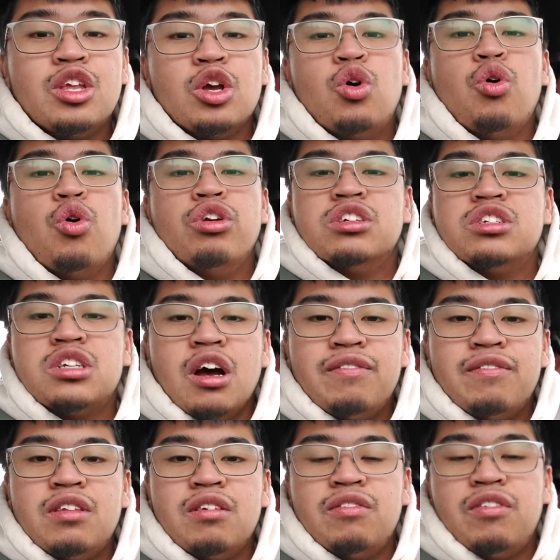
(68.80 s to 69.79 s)
the corner
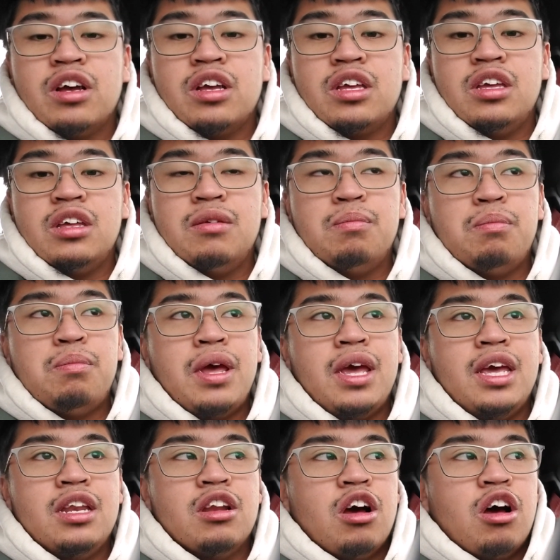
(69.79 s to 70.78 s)
scuffed the fucking
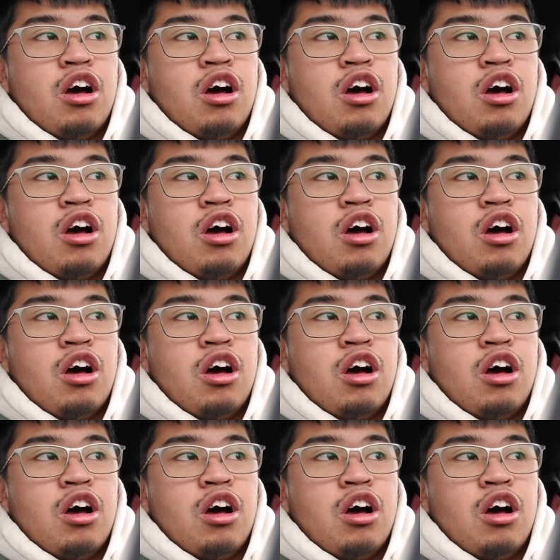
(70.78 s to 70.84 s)
paint